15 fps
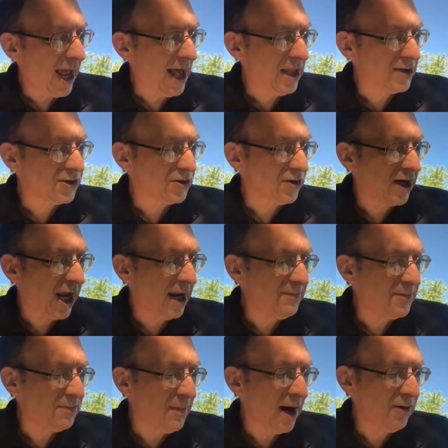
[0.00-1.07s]
Alistair came
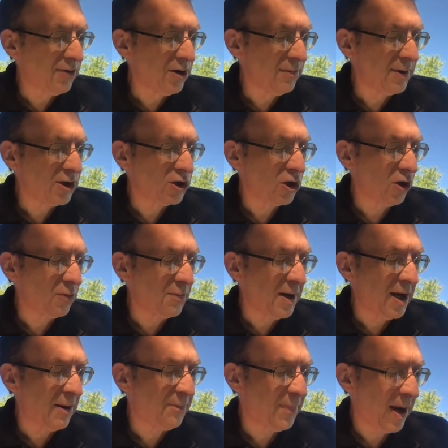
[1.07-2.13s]
to my room and showed me
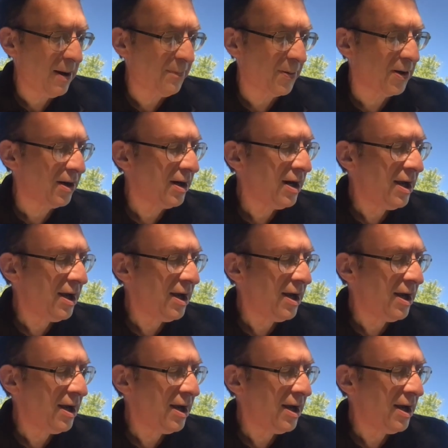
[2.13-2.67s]
a paper